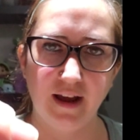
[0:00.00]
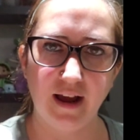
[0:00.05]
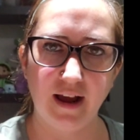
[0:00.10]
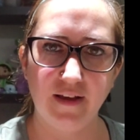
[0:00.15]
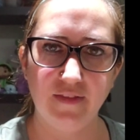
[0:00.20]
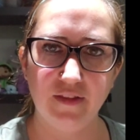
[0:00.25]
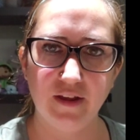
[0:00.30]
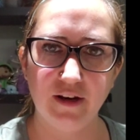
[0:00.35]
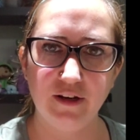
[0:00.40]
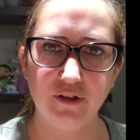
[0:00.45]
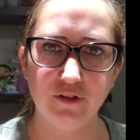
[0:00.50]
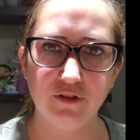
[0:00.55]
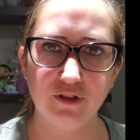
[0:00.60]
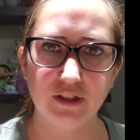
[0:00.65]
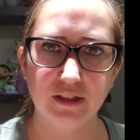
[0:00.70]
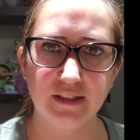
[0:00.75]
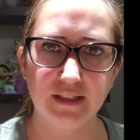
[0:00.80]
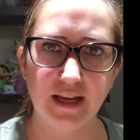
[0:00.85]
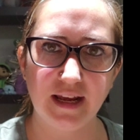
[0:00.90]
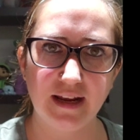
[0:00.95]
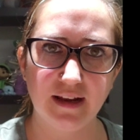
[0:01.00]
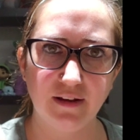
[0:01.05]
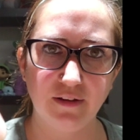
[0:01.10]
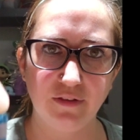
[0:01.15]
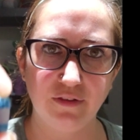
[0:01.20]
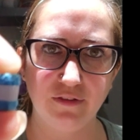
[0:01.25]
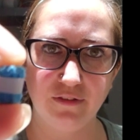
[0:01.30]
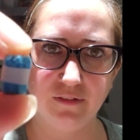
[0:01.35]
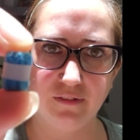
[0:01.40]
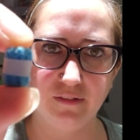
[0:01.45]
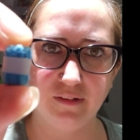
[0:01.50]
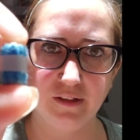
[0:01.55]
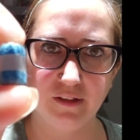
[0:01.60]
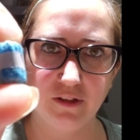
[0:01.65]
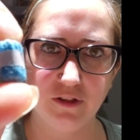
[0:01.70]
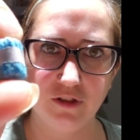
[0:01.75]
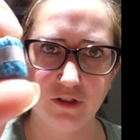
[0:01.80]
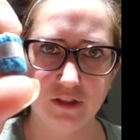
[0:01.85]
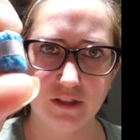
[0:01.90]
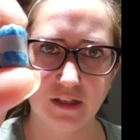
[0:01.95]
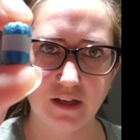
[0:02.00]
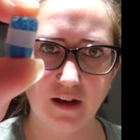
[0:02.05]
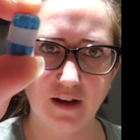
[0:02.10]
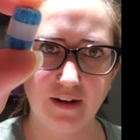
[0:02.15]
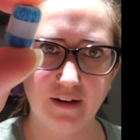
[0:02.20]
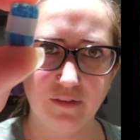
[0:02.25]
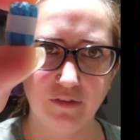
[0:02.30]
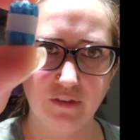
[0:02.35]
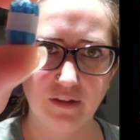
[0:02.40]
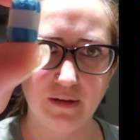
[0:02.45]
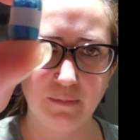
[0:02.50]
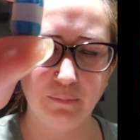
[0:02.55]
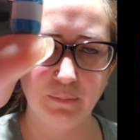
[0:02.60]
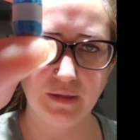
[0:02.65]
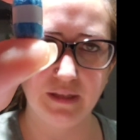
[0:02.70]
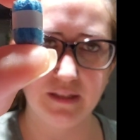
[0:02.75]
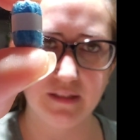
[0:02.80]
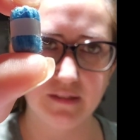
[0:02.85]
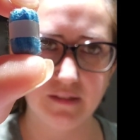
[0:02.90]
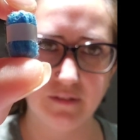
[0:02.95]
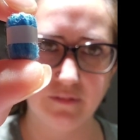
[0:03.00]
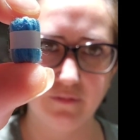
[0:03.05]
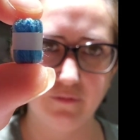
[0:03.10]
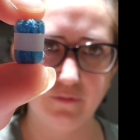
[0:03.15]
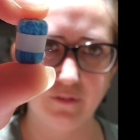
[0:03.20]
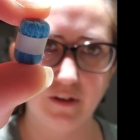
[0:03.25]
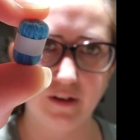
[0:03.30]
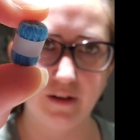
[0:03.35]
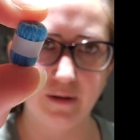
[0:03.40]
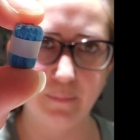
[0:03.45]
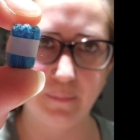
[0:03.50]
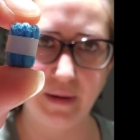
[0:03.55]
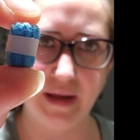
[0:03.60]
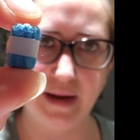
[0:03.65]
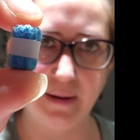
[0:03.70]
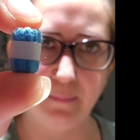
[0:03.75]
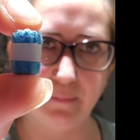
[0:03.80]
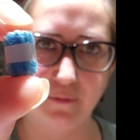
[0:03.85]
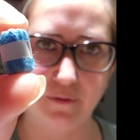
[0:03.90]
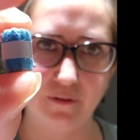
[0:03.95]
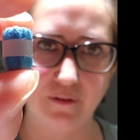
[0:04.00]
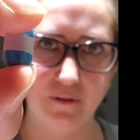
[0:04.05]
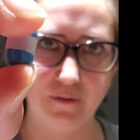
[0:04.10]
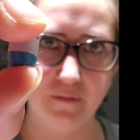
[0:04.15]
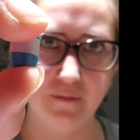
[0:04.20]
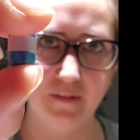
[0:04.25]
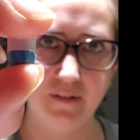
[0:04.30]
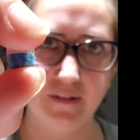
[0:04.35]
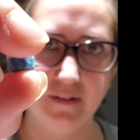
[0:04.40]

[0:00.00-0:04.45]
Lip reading: And then you just take you just cut a thin piece of paper,